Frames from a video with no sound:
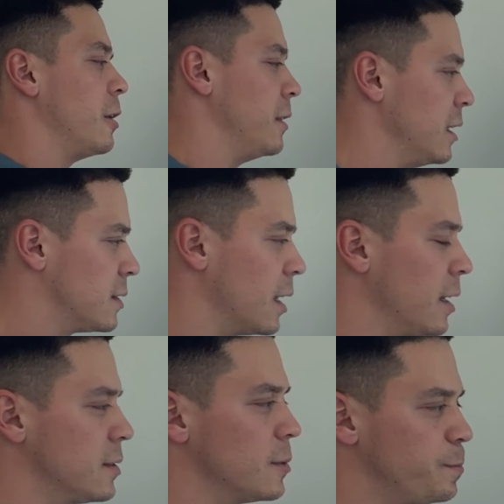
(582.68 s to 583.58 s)
of these
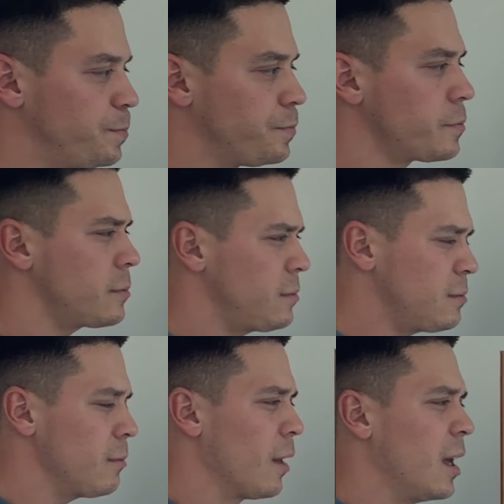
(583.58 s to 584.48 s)
things
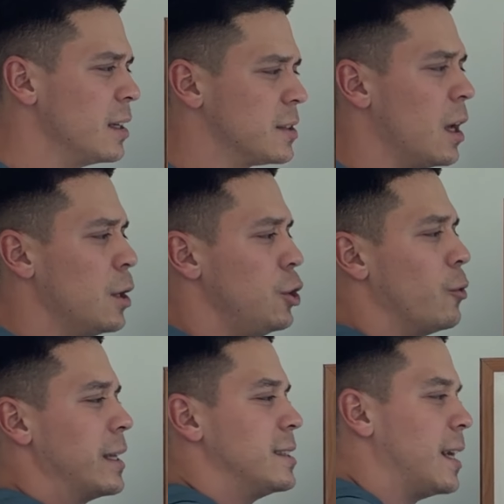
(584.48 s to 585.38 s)
is you
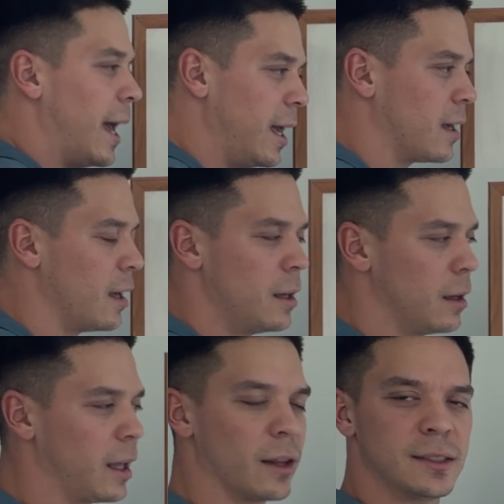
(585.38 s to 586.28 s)
can take,
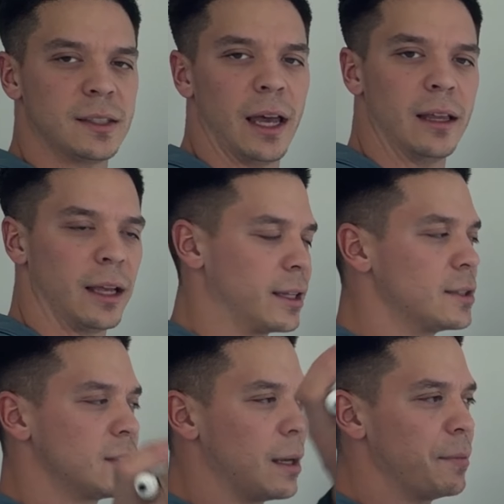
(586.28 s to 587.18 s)
like, let's say, like
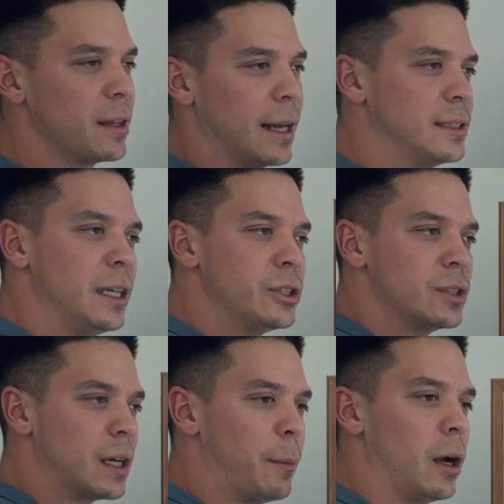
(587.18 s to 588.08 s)
this is something that I teach
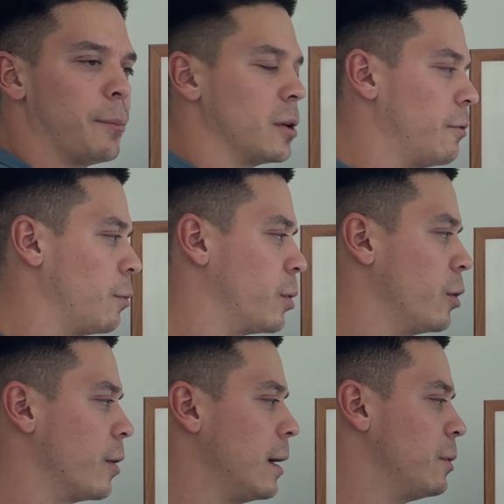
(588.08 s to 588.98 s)
inside my upper level
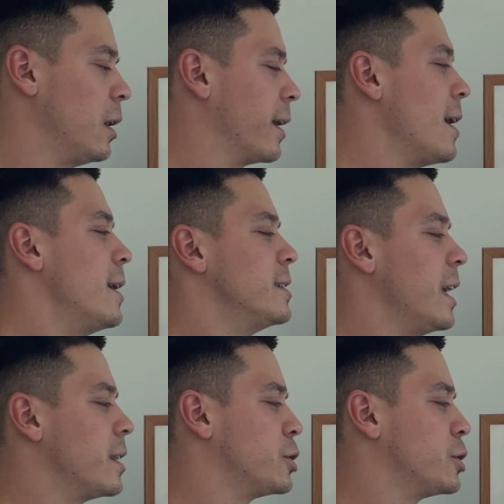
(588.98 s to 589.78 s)
program, but like take the